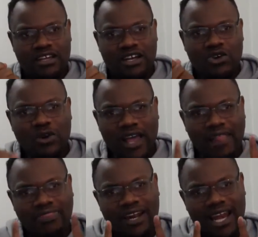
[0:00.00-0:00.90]
Look
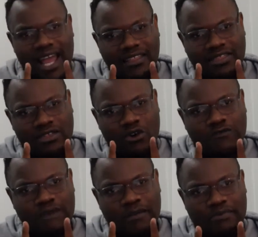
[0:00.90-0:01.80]
at the length
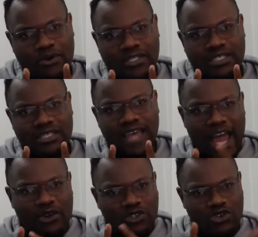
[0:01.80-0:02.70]
of my points. They
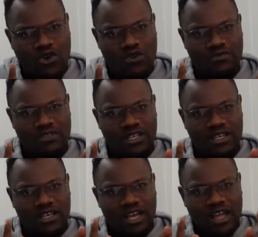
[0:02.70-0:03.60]
are not long.
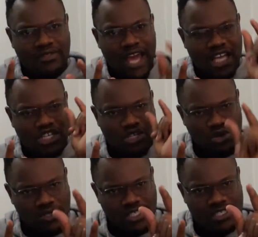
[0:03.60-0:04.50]
They are
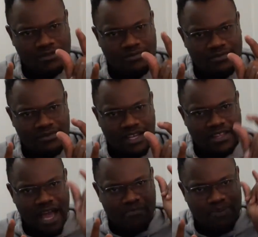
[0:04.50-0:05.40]
short,
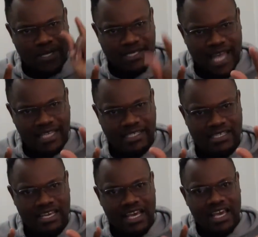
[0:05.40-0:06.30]
they are precise,